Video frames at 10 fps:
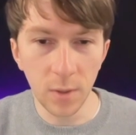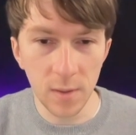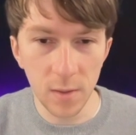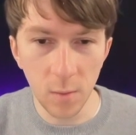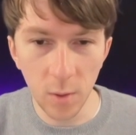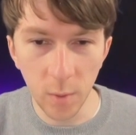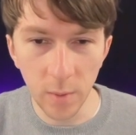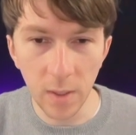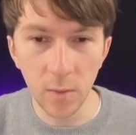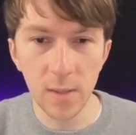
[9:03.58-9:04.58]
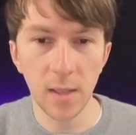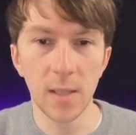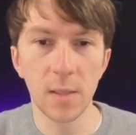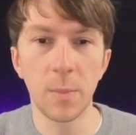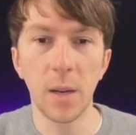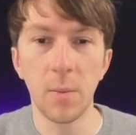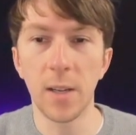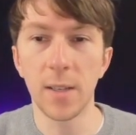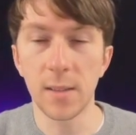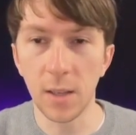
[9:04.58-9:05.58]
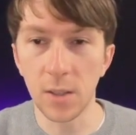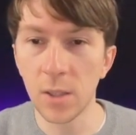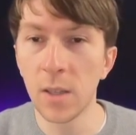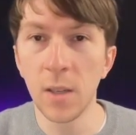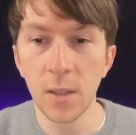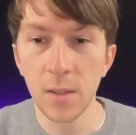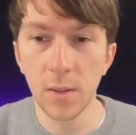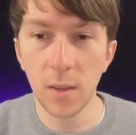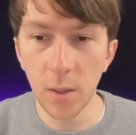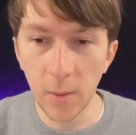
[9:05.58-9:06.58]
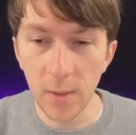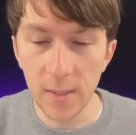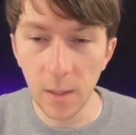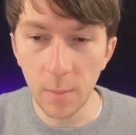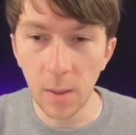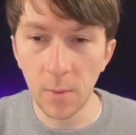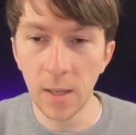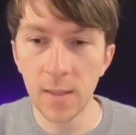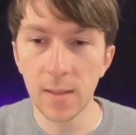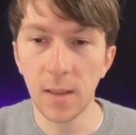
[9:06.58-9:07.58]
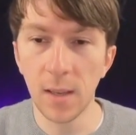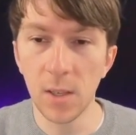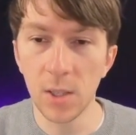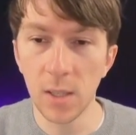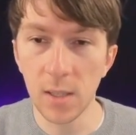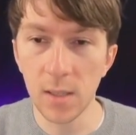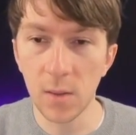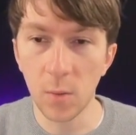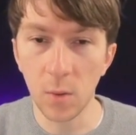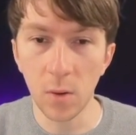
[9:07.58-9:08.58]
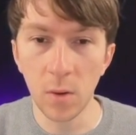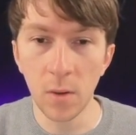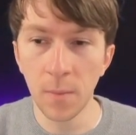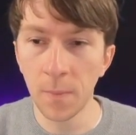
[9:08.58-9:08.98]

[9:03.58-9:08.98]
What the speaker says: and so on, what we need to say is pipeline stage. So here we will say pipeline stage is to call.